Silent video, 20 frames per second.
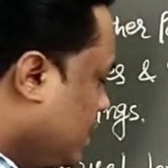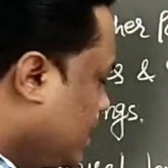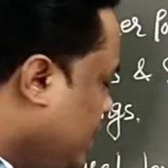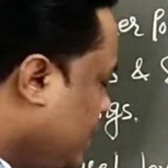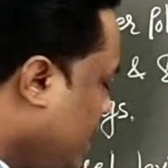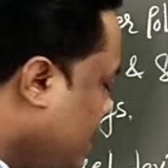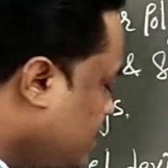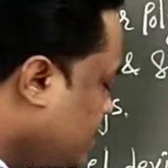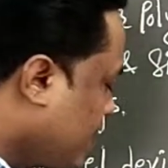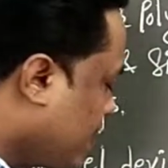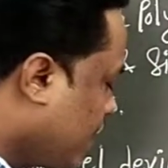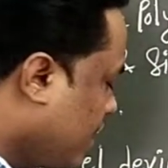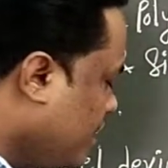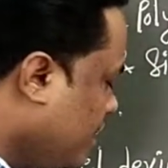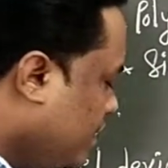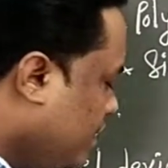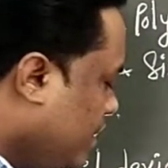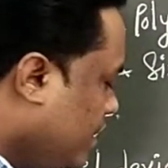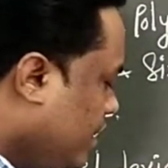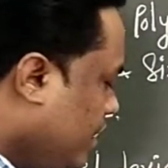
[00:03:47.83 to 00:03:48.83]
Then second,
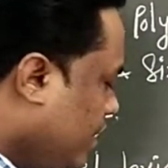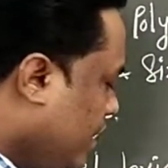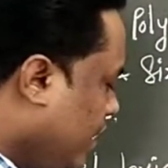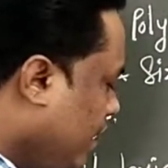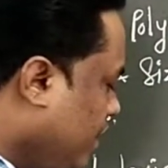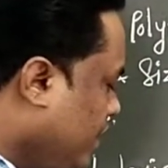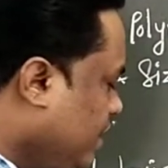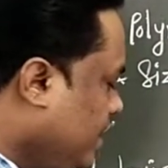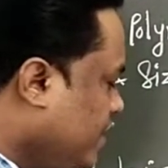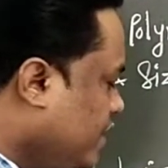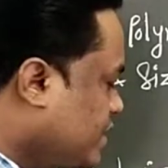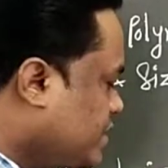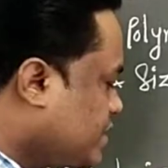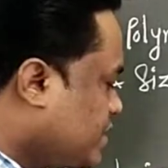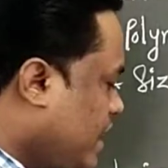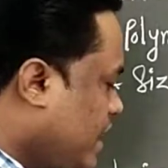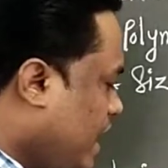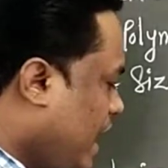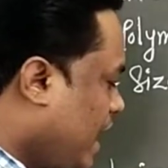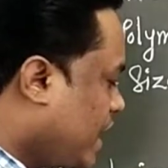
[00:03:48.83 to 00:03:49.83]
it
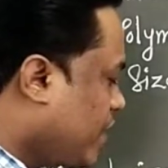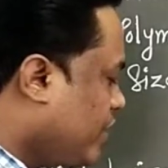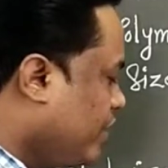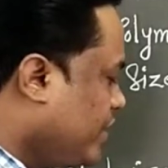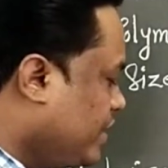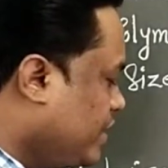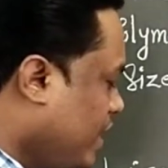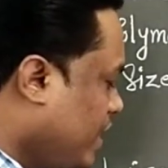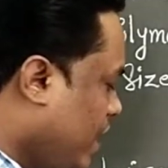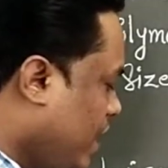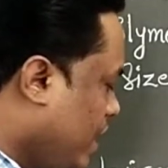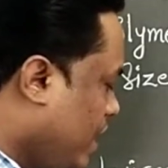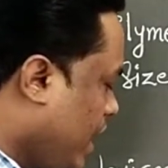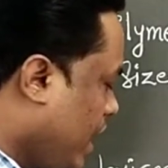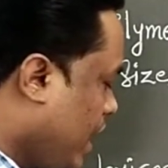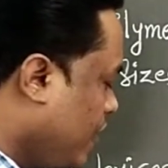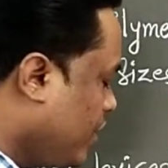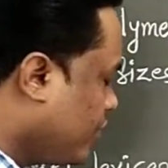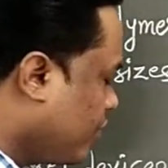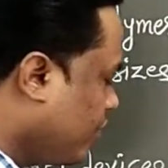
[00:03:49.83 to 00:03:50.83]
needs
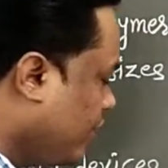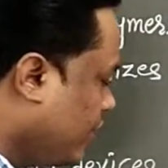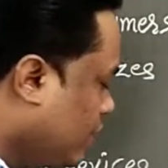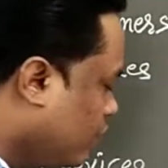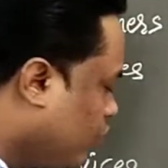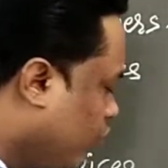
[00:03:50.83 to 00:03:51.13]
adequate